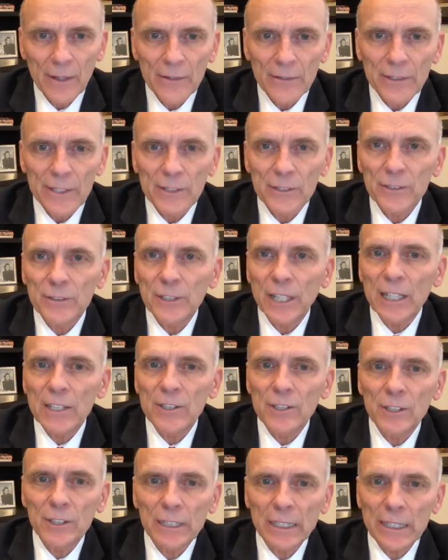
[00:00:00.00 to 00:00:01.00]
This
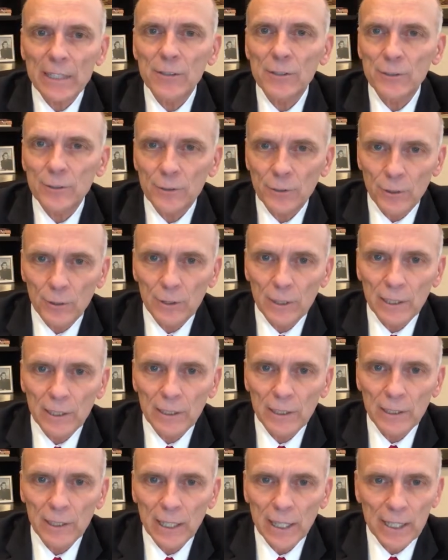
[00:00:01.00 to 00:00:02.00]
nation is
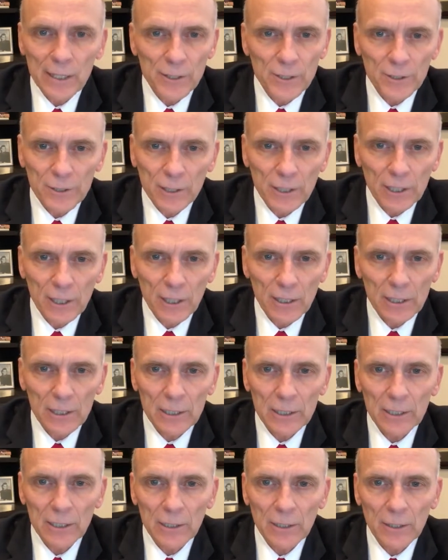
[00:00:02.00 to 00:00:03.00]
truly a city on a
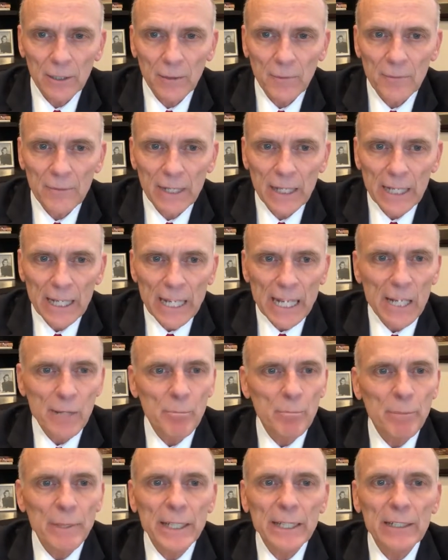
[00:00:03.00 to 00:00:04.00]
hill, a
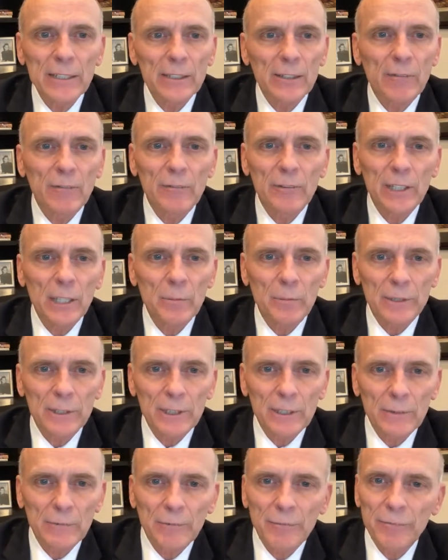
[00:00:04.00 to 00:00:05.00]
beacon of
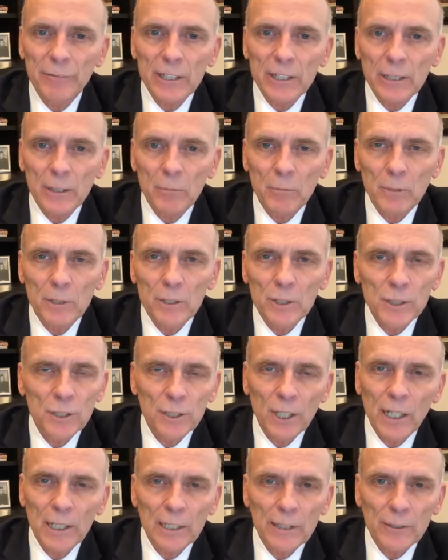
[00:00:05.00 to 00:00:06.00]
liberty and freedom
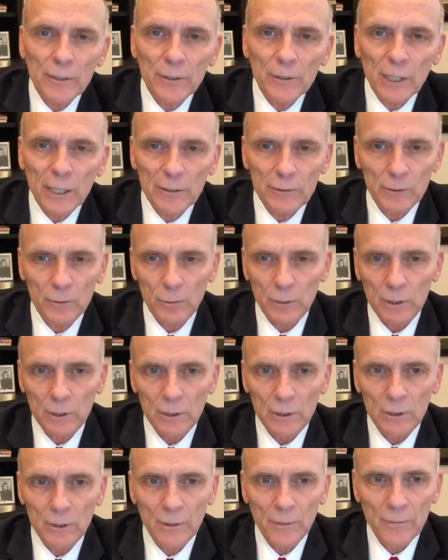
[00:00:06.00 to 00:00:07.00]
shining throughout the
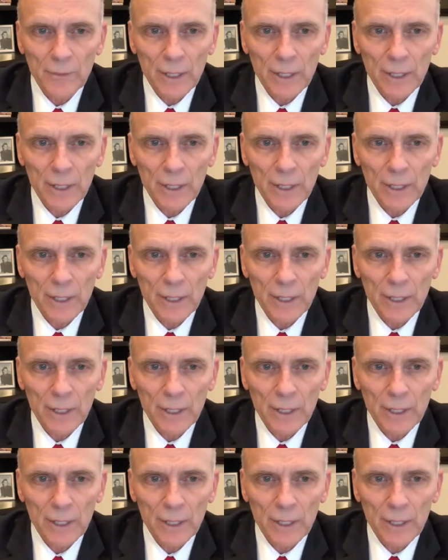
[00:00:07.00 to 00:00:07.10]
world.